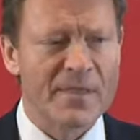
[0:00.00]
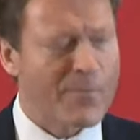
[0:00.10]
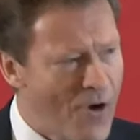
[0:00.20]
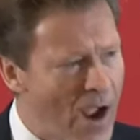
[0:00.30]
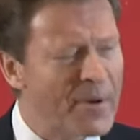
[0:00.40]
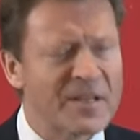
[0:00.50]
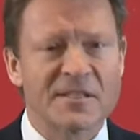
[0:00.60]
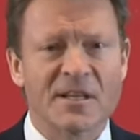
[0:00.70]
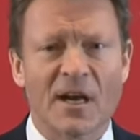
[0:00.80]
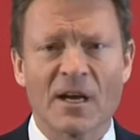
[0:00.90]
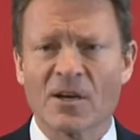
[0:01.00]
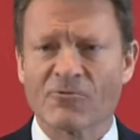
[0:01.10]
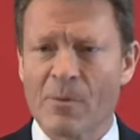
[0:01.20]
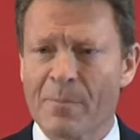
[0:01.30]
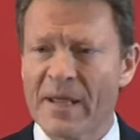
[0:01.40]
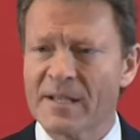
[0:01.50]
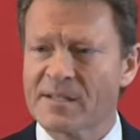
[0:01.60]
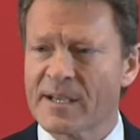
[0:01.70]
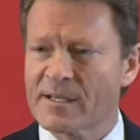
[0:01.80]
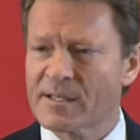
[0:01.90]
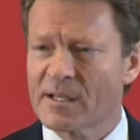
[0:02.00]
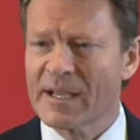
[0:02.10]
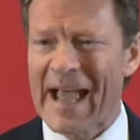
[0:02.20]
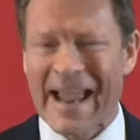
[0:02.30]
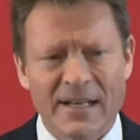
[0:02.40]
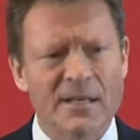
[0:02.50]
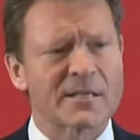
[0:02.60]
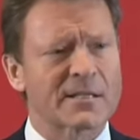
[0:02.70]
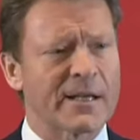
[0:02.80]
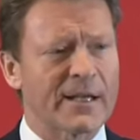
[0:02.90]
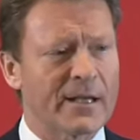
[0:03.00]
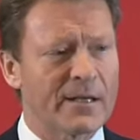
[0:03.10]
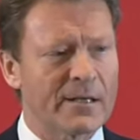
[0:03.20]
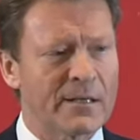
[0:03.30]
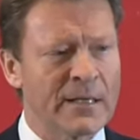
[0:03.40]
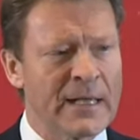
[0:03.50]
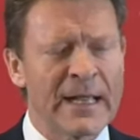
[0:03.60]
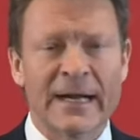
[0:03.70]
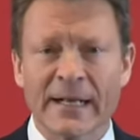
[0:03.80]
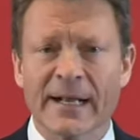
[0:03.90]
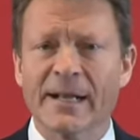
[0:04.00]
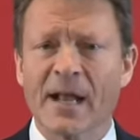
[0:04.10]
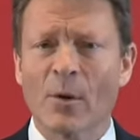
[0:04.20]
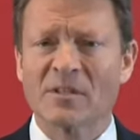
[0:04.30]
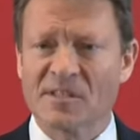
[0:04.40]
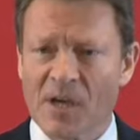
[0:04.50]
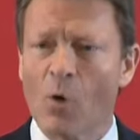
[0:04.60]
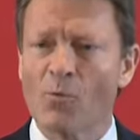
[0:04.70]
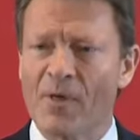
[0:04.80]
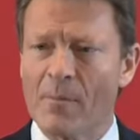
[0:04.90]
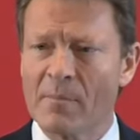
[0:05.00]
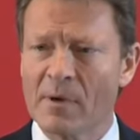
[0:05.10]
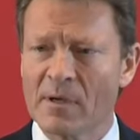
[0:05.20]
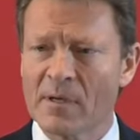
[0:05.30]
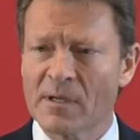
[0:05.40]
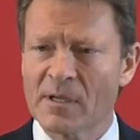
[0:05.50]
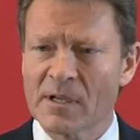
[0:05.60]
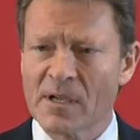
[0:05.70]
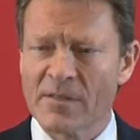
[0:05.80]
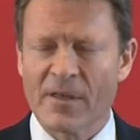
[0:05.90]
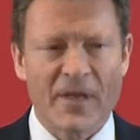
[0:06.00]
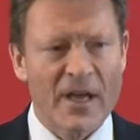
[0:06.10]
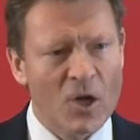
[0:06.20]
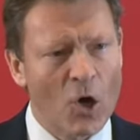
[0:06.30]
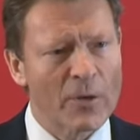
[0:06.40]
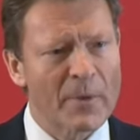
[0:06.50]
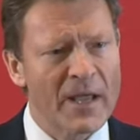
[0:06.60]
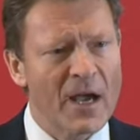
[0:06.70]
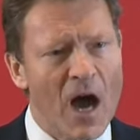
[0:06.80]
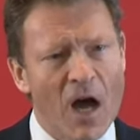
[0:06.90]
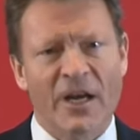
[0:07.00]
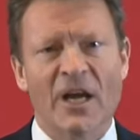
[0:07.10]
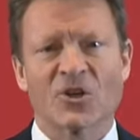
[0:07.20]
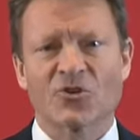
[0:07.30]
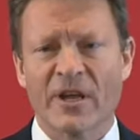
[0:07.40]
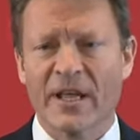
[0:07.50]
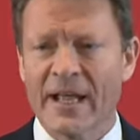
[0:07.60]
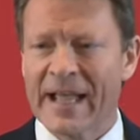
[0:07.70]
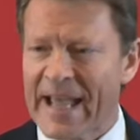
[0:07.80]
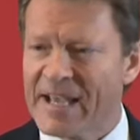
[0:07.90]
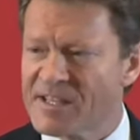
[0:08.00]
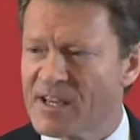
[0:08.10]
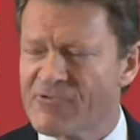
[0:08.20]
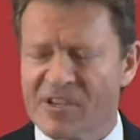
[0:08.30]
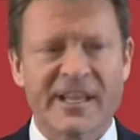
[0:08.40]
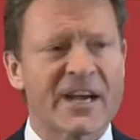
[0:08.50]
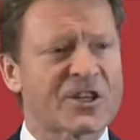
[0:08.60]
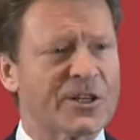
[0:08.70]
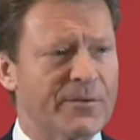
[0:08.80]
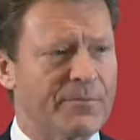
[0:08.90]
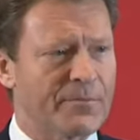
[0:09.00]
The Prime Minister repeats it endlessly. Clearly no one's told them that the economy, our country, is in recession.